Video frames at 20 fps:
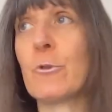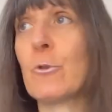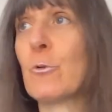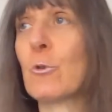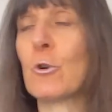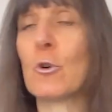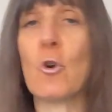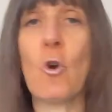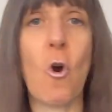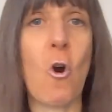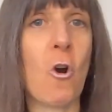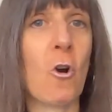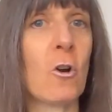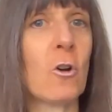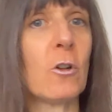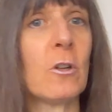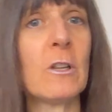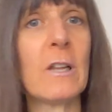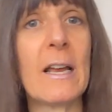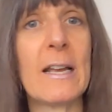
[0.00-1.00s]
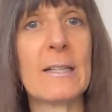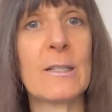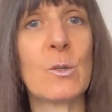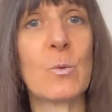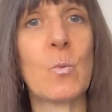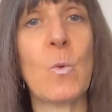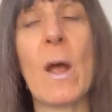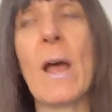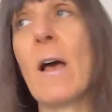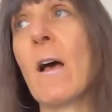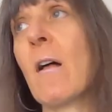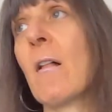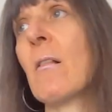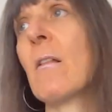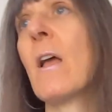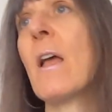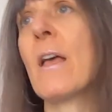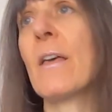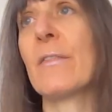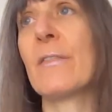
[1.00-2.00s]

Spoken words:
You could gargle as well.